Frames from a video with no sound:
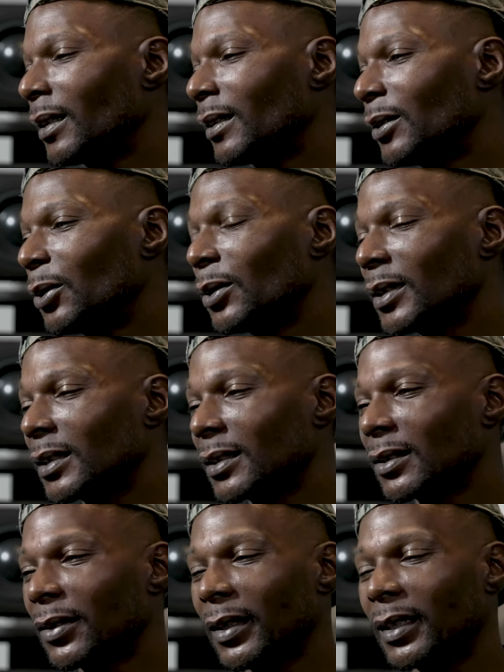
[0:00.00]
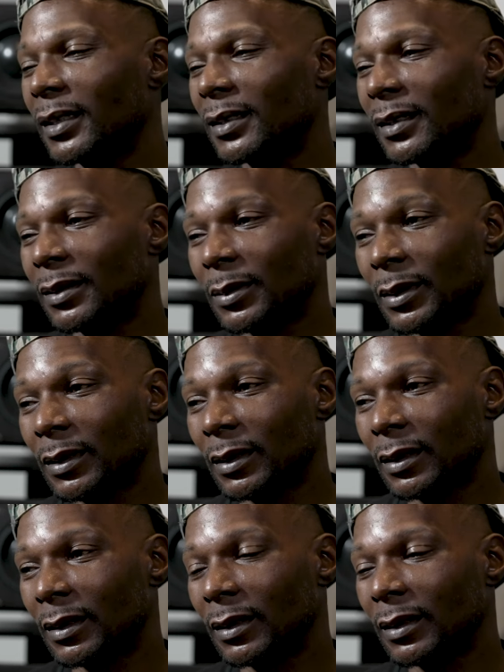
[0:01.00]
Duke is crazy,
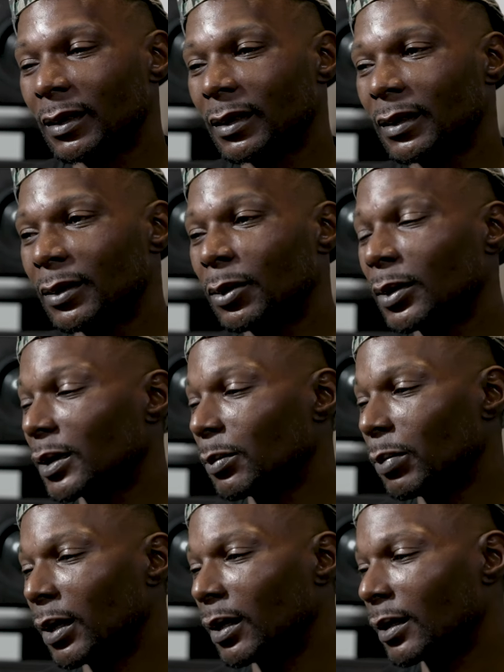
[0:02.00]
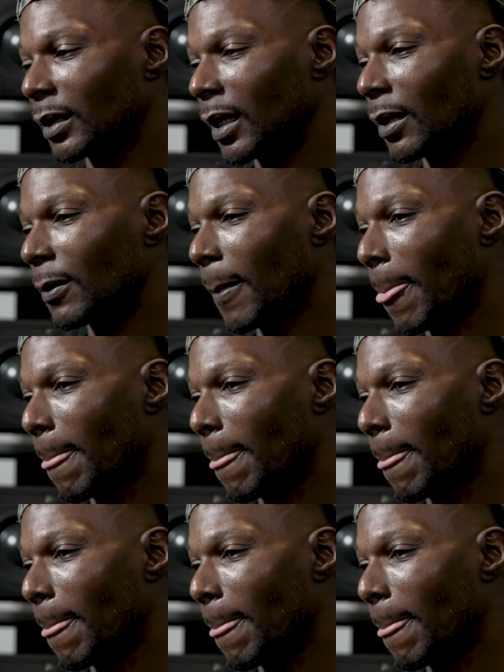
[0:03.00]
man. Duke is bugged out.